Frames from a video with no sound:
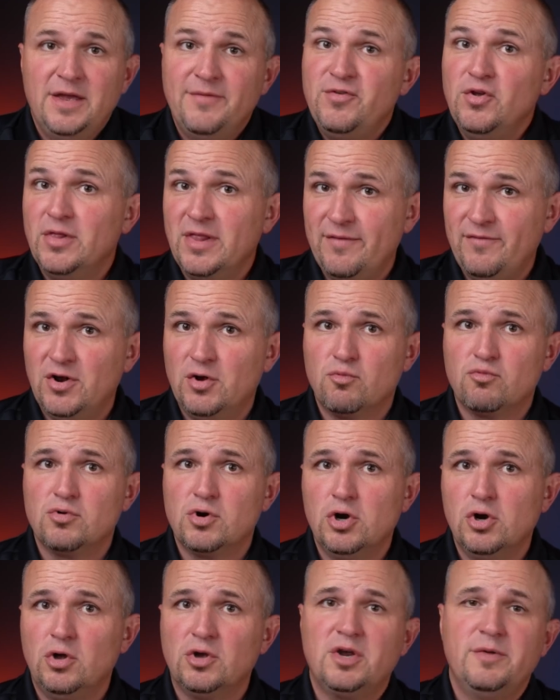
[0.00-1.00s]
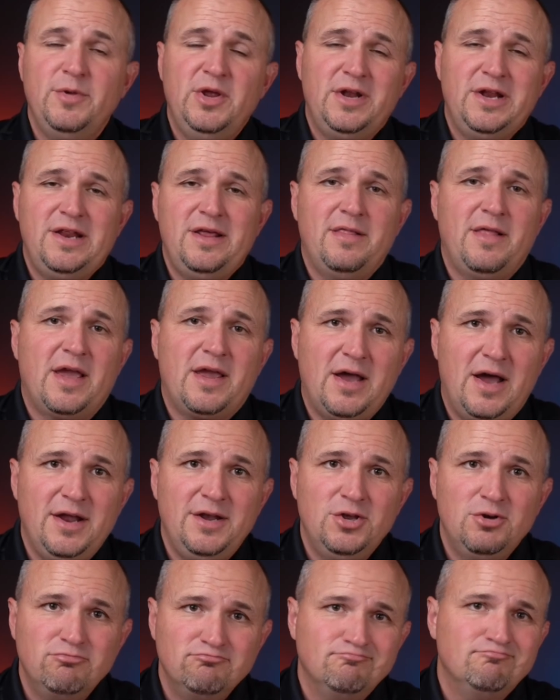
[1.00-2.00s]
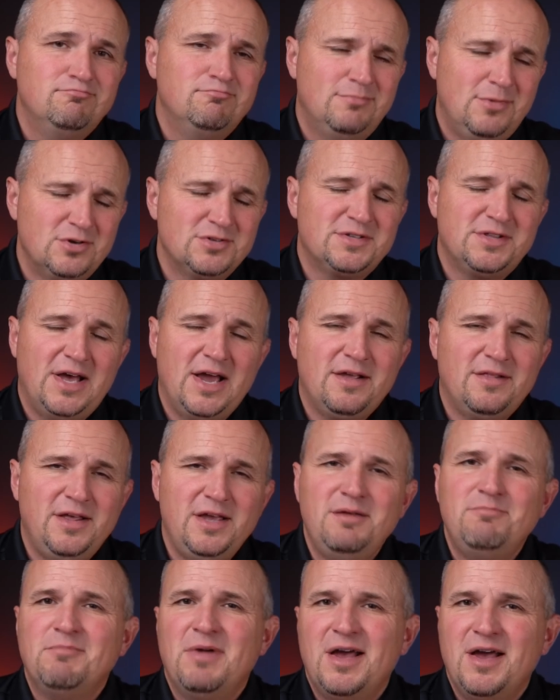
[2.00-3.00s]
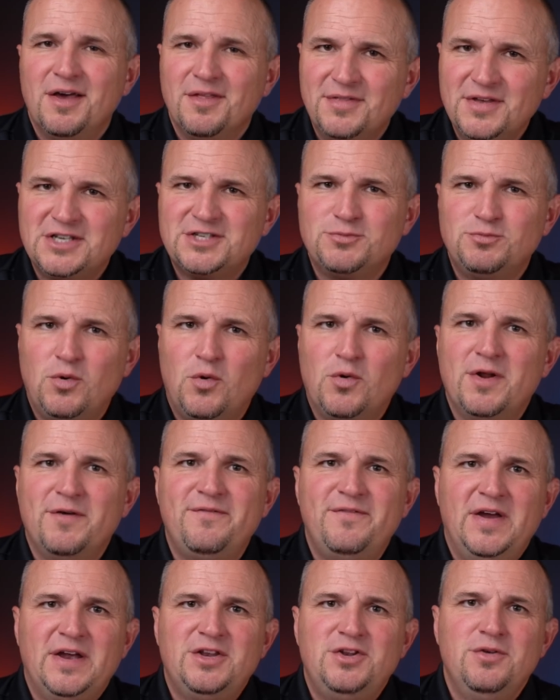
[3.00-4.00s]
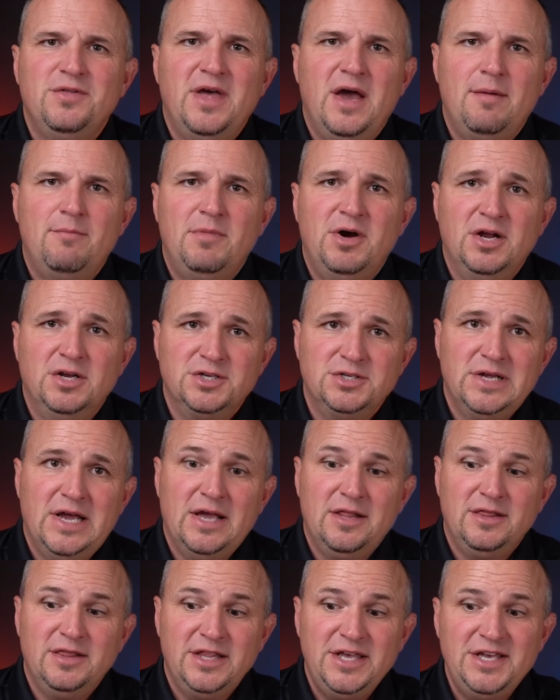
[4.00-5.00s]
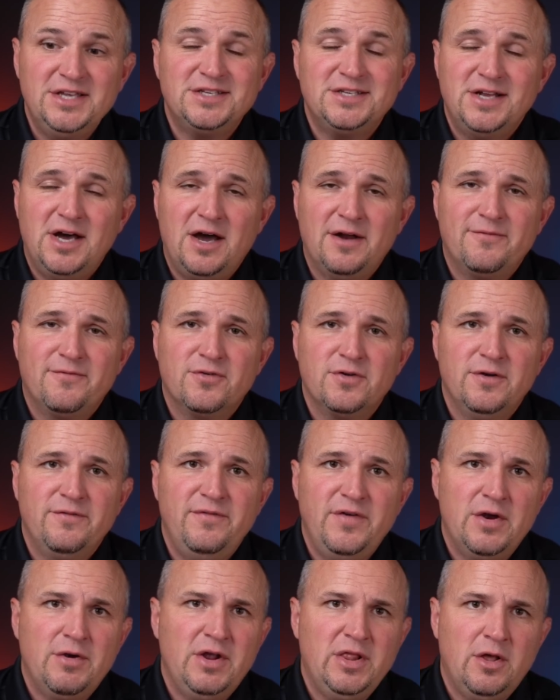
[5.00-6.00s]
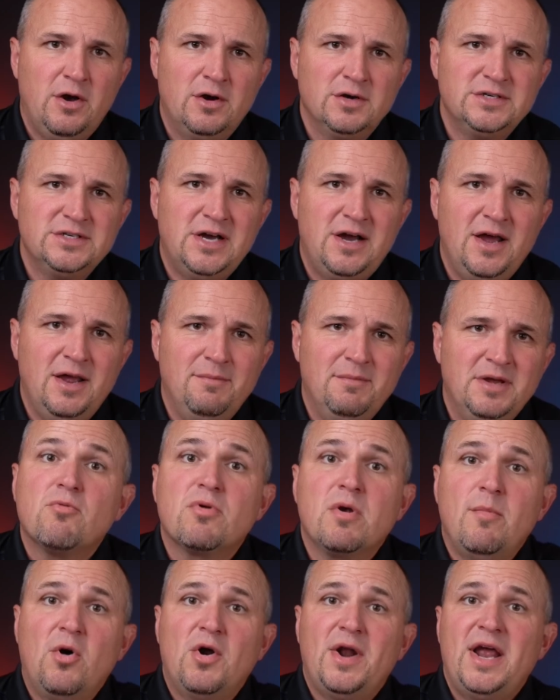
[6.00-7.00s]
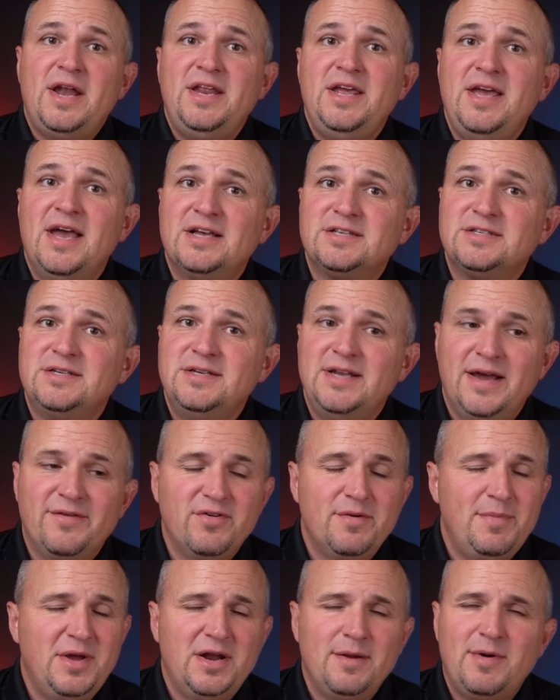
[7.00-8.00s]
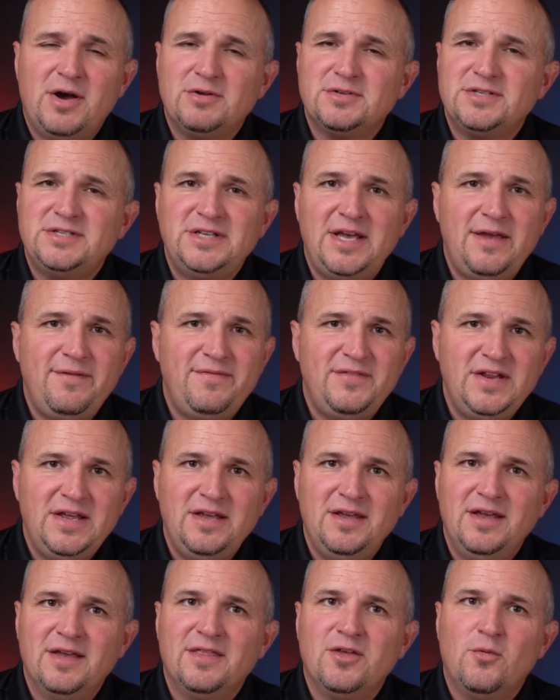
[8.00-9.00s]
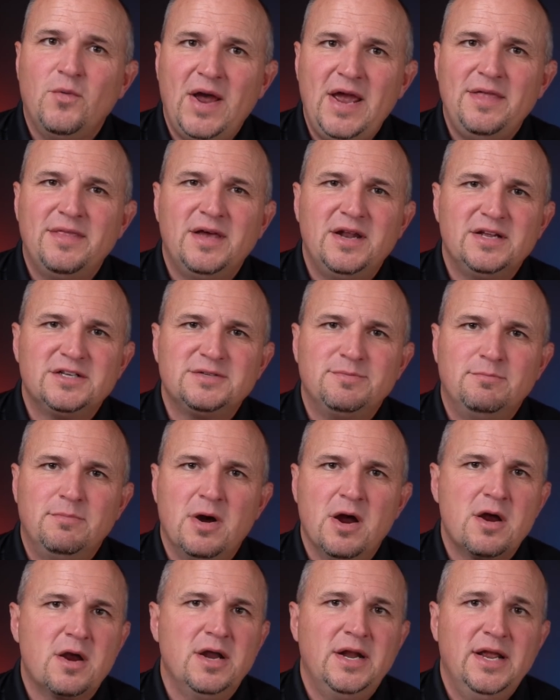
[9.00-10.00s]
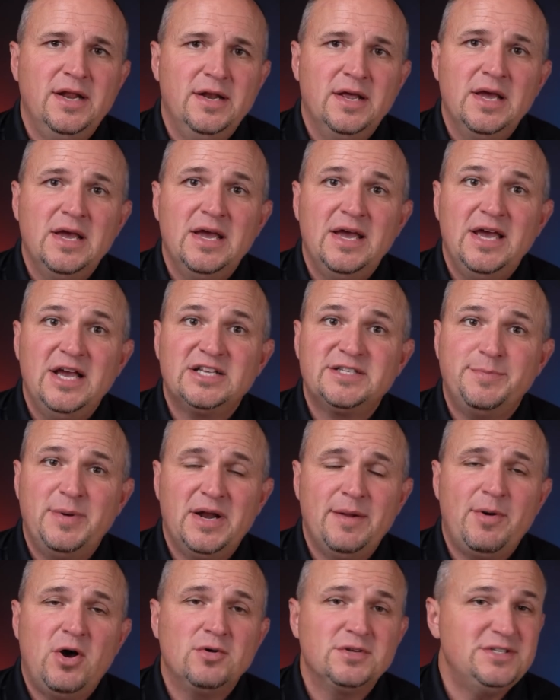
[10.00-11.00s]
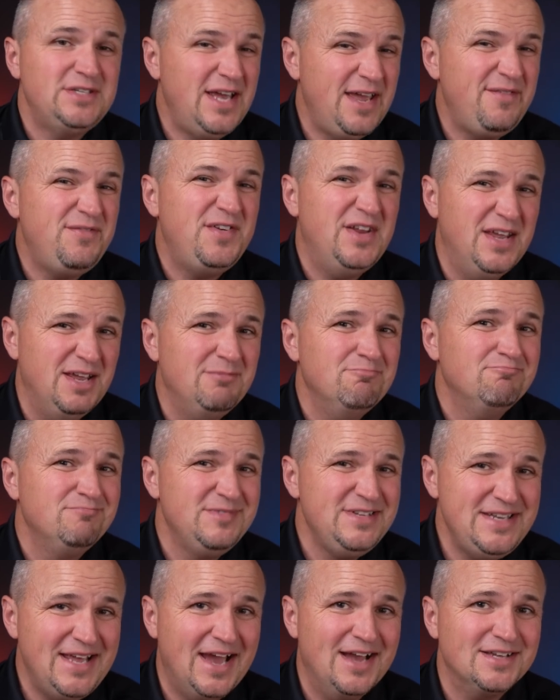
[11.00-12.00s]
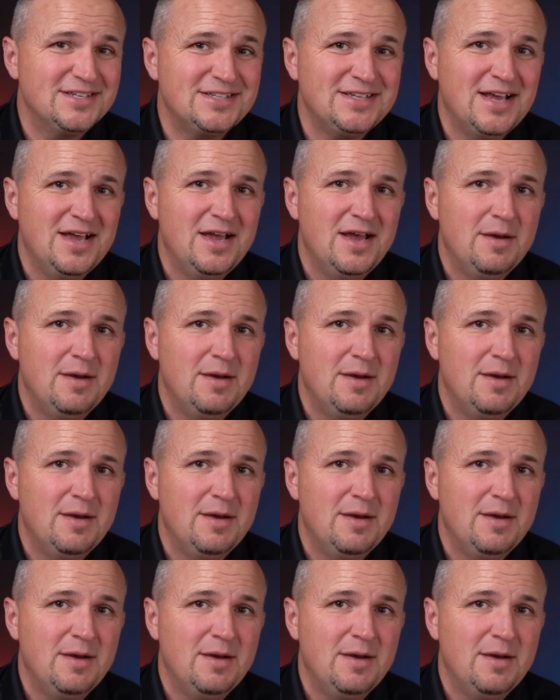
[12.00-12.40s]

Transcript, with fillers: If you live in a rural community like I do, most likely this won't affect you that much, at least not for a very long time. Remote I D has never been about safety in the way that it's marketed. It's been about safety, yes,